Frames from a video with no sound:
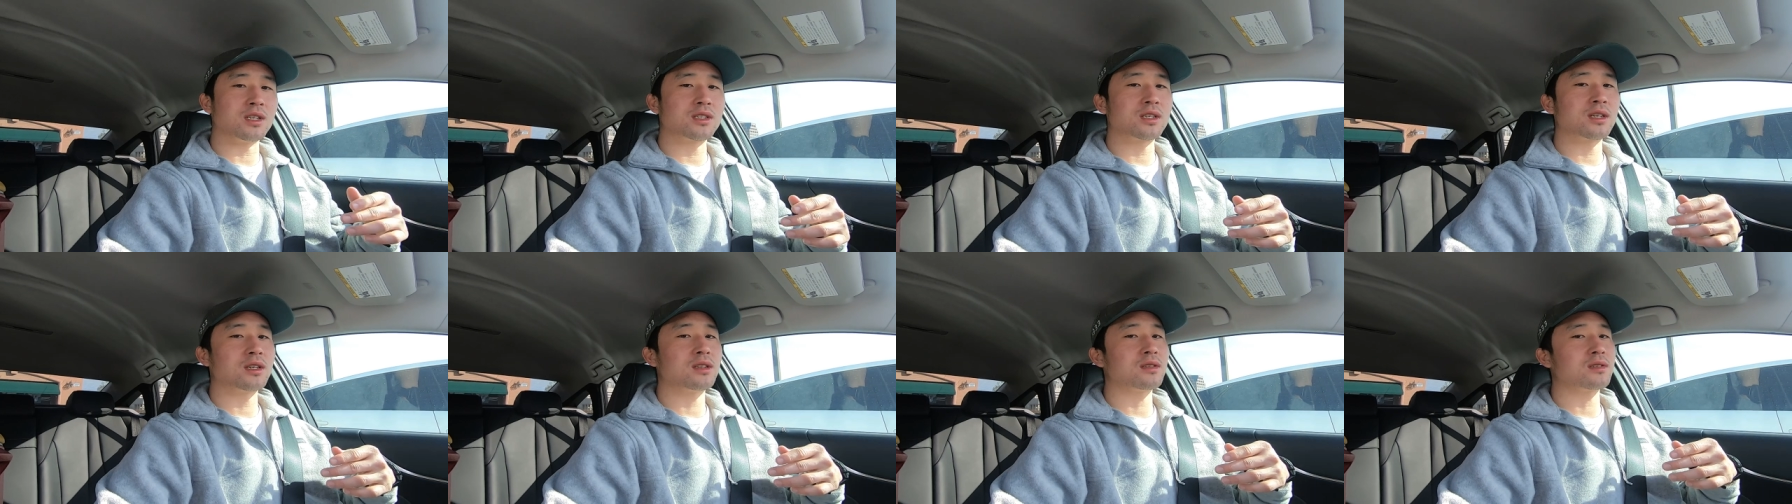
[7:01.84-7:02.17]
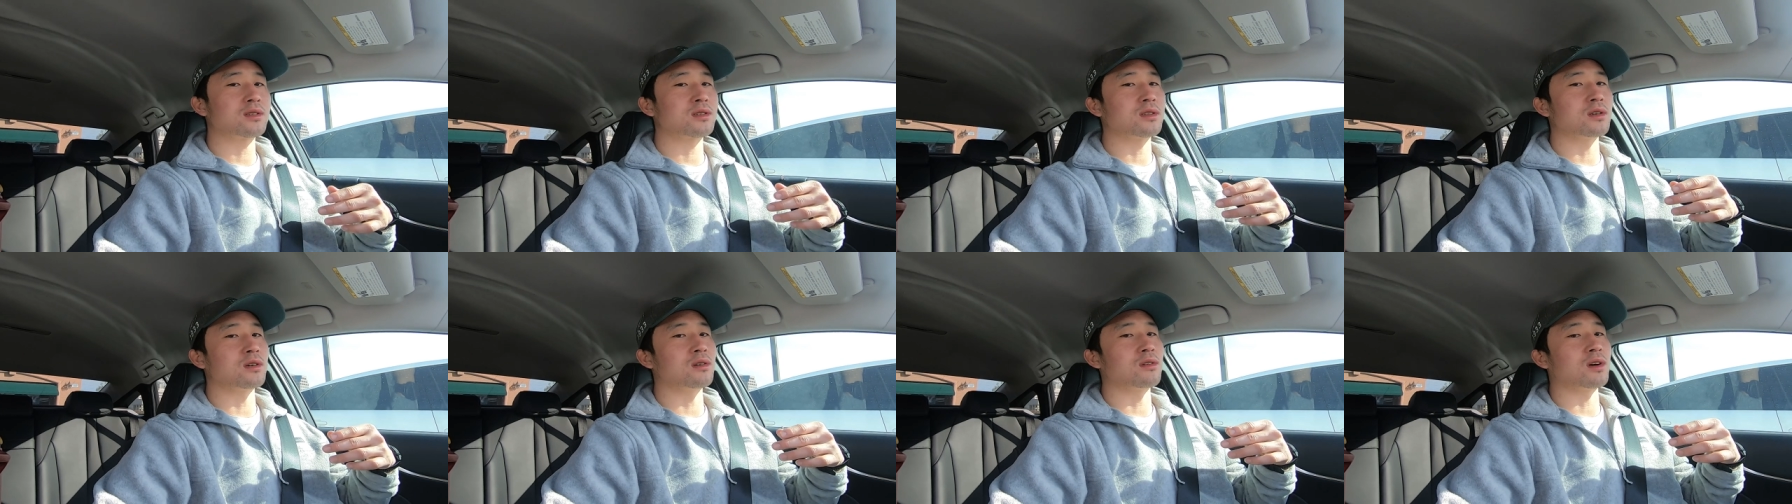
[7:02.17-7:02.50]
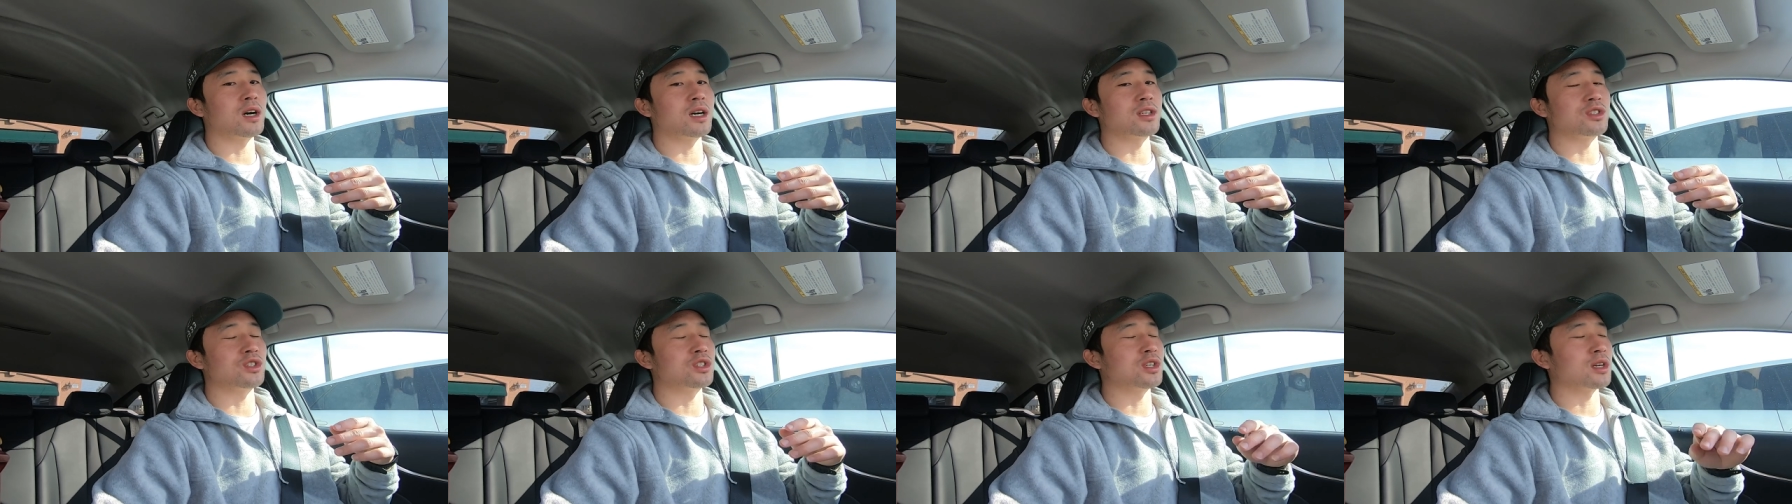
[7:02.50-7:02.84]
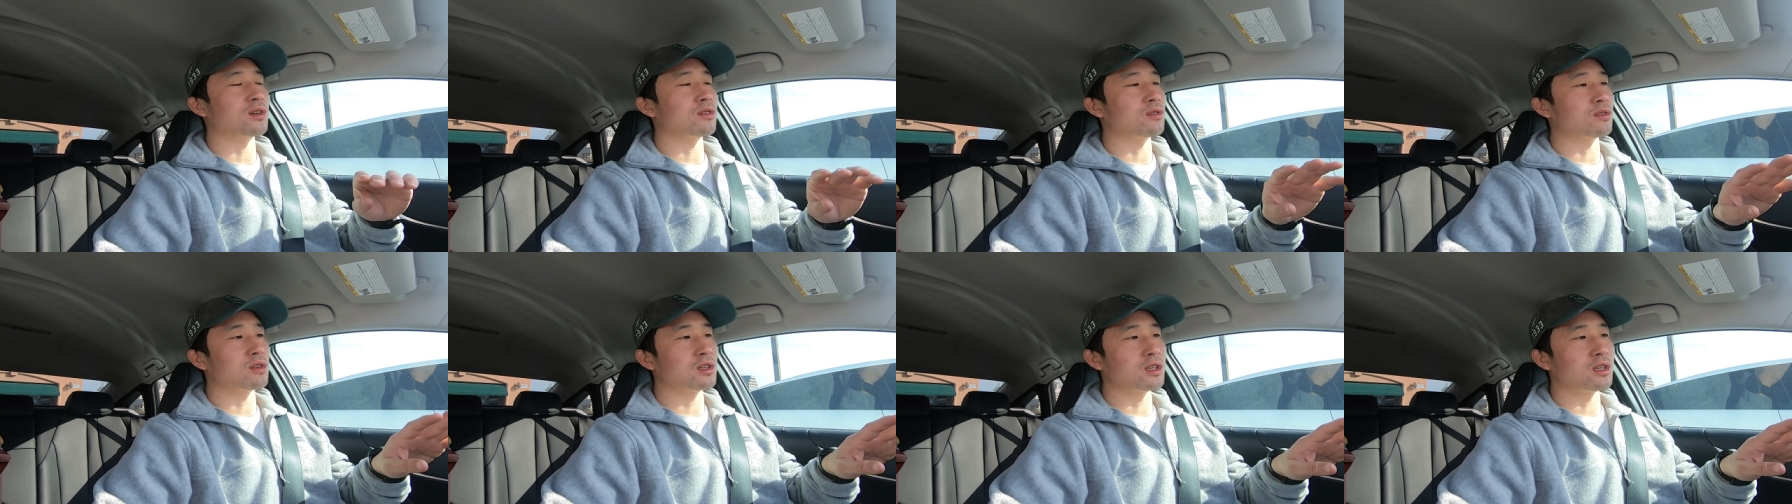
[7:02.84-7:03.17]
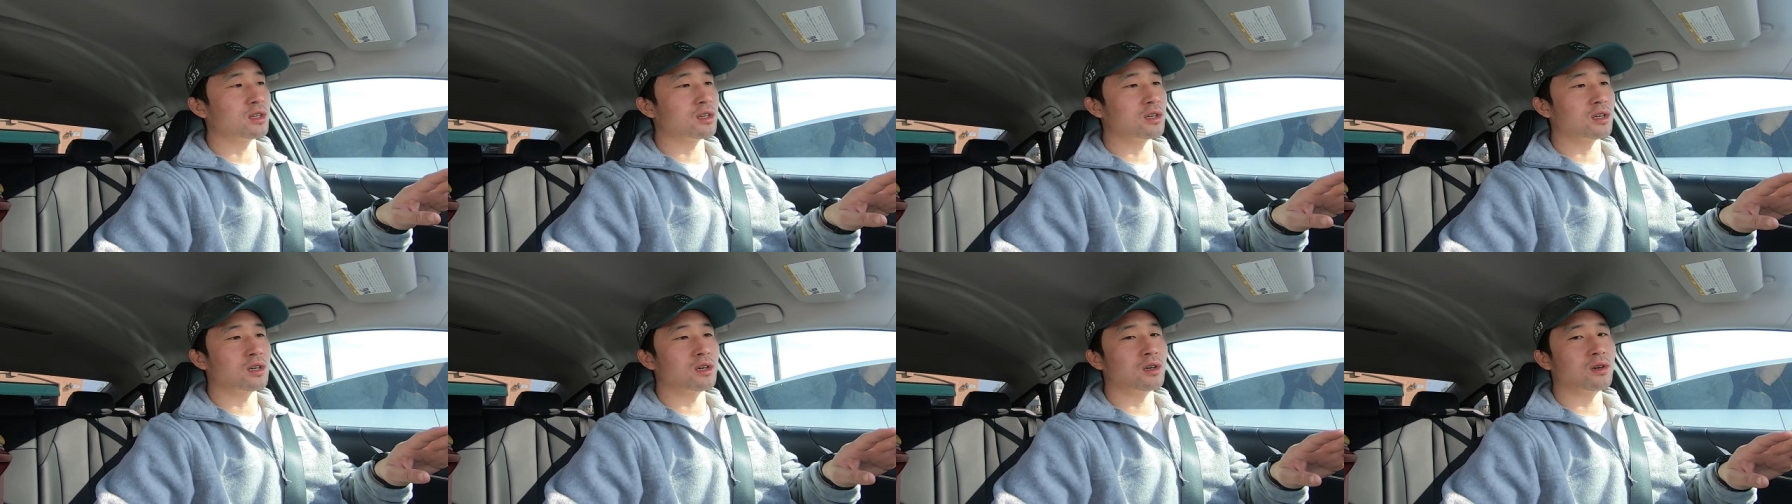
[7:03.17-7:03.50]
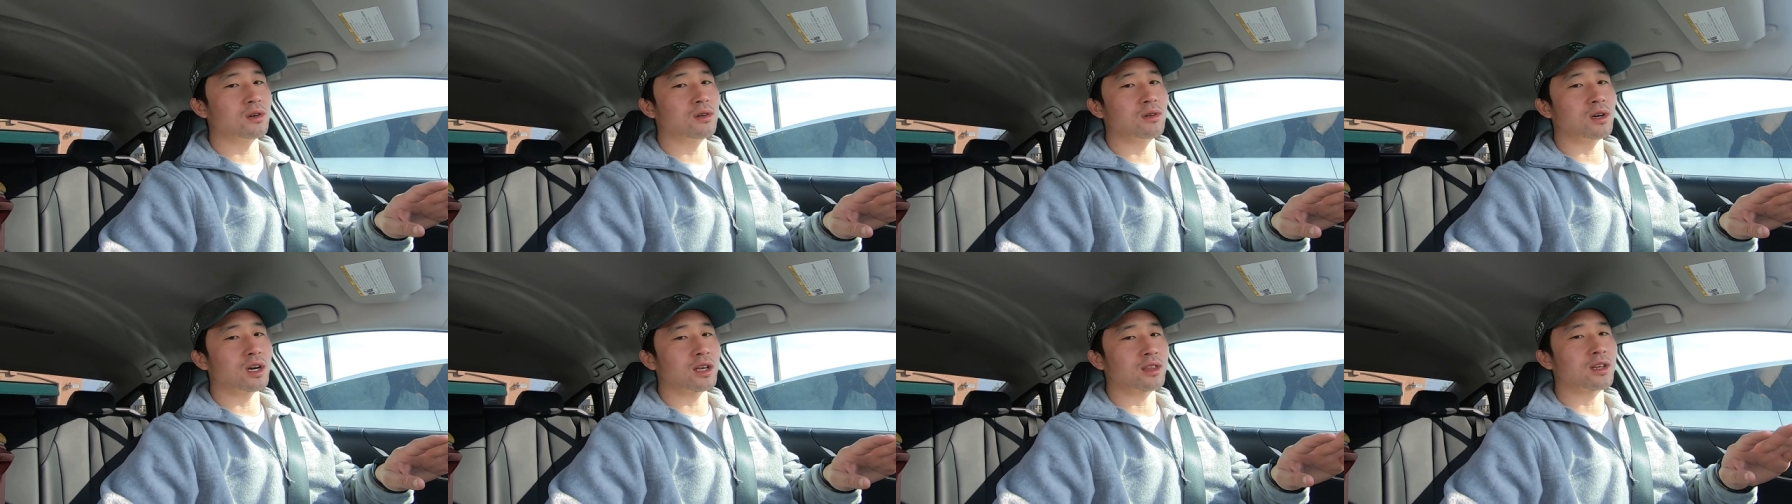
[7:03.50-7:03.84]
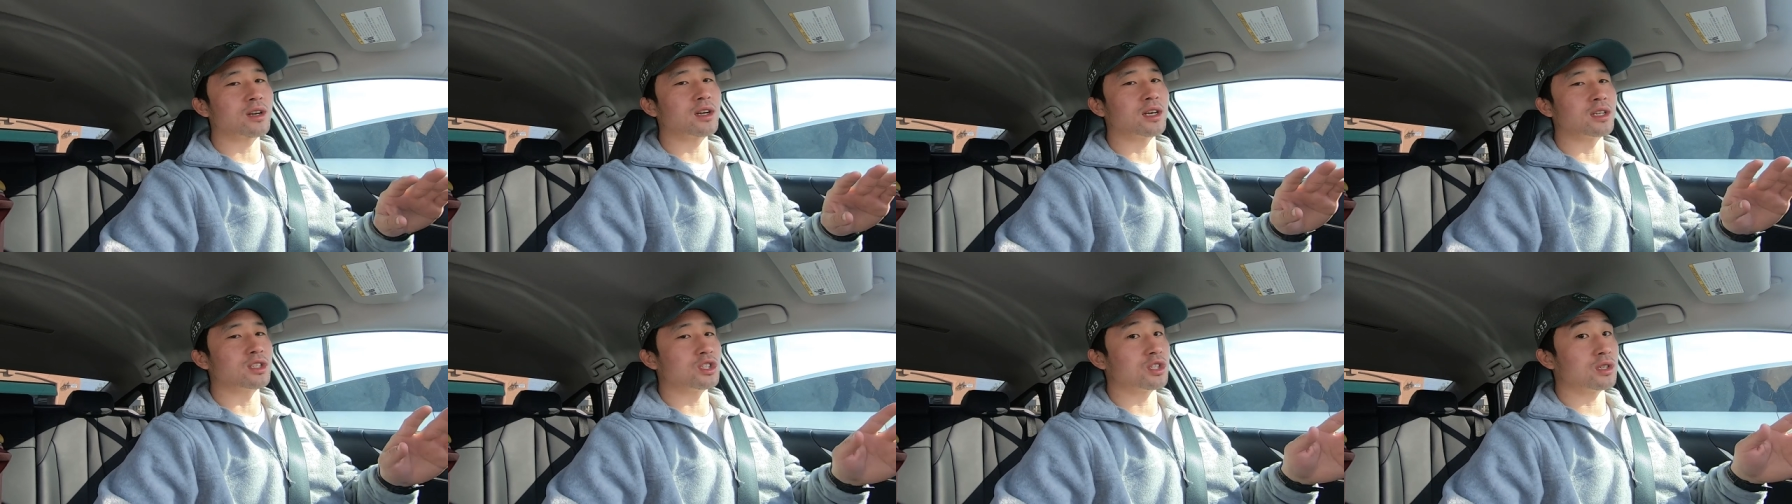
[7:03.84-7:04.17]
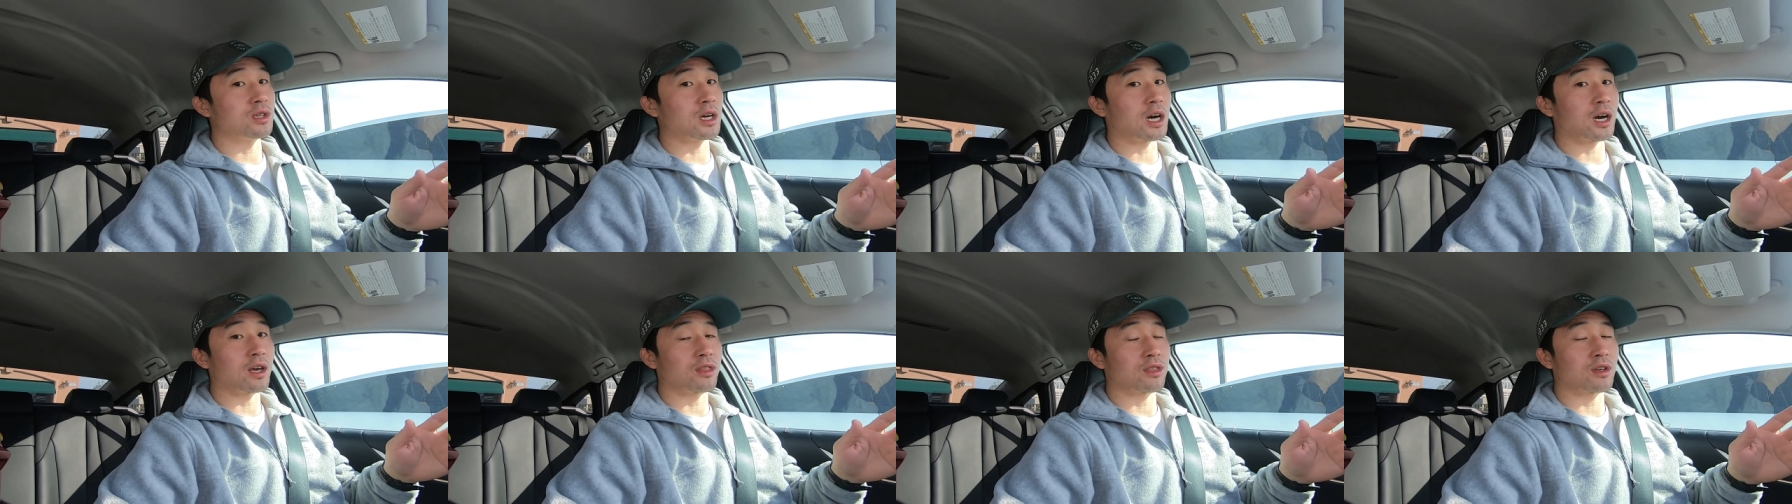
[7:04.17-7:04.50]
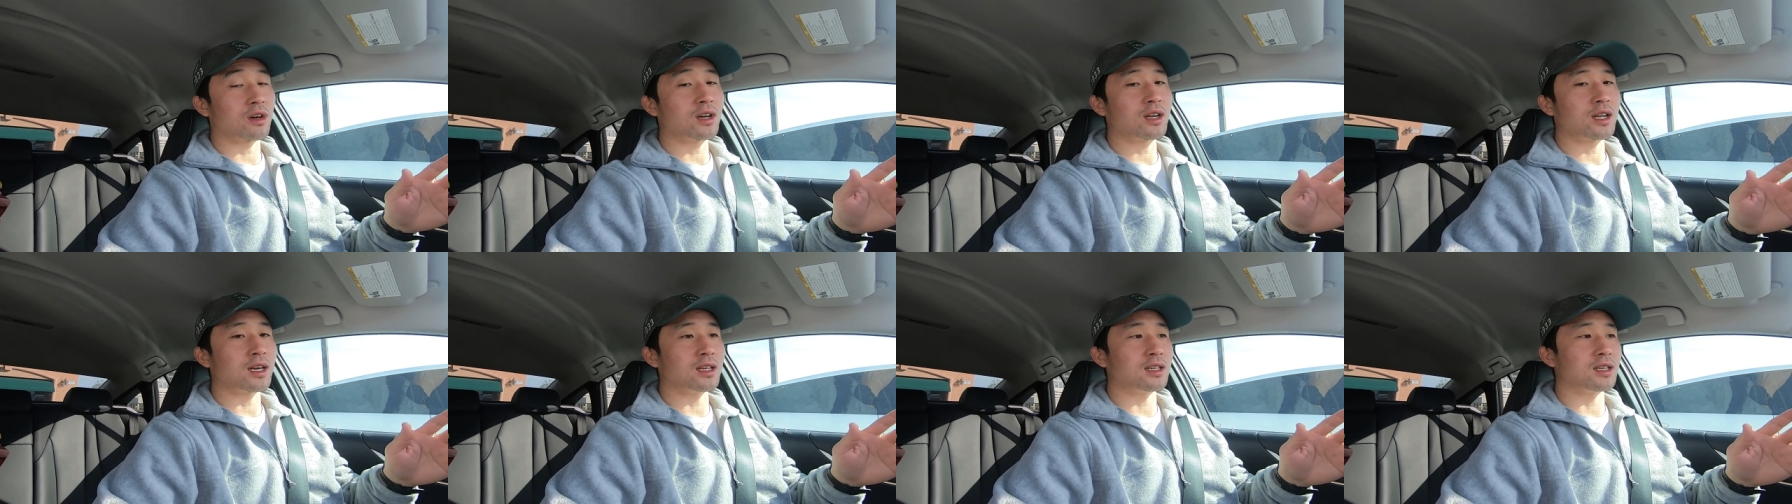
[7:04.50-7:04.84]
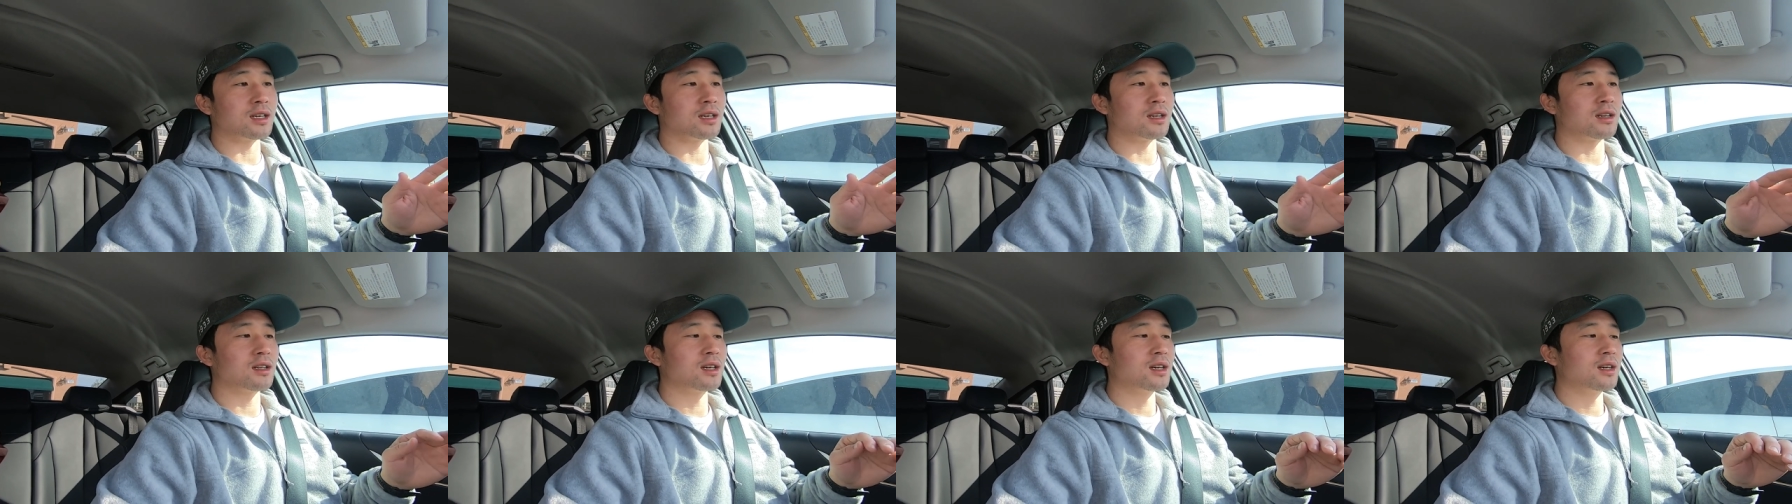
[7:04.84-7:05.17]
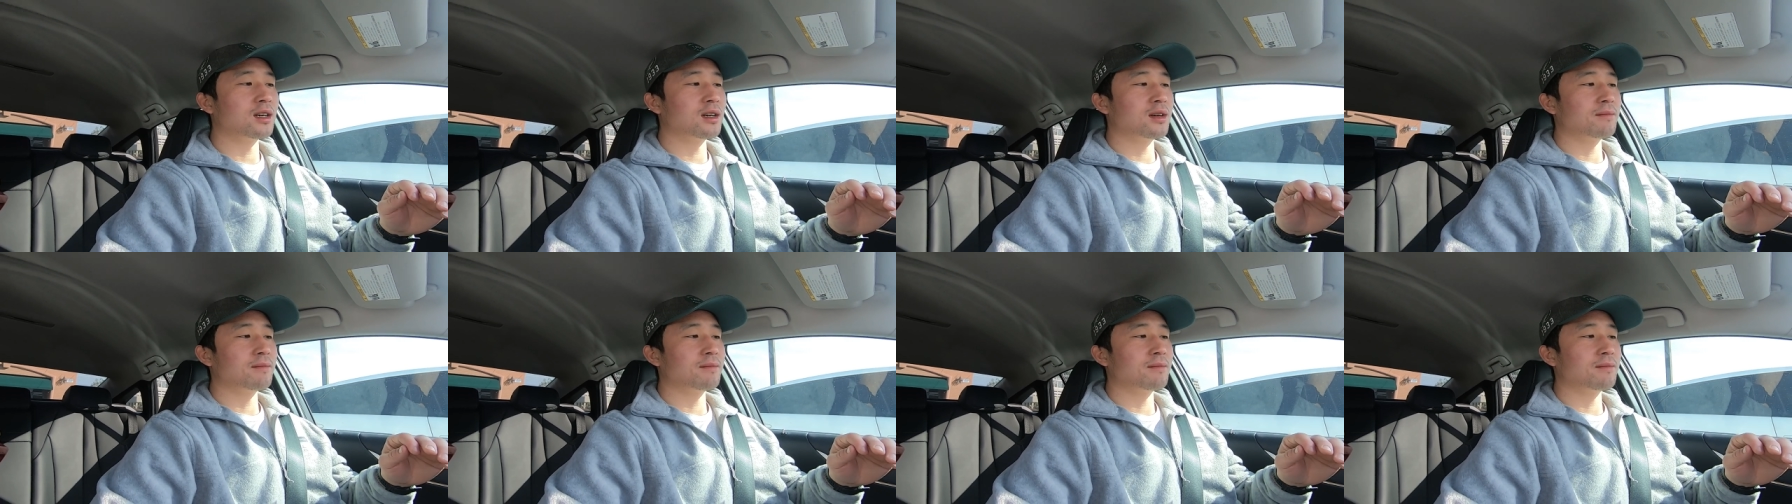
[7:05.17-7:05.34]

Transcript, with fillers: agent, so I generally know, I thought I did,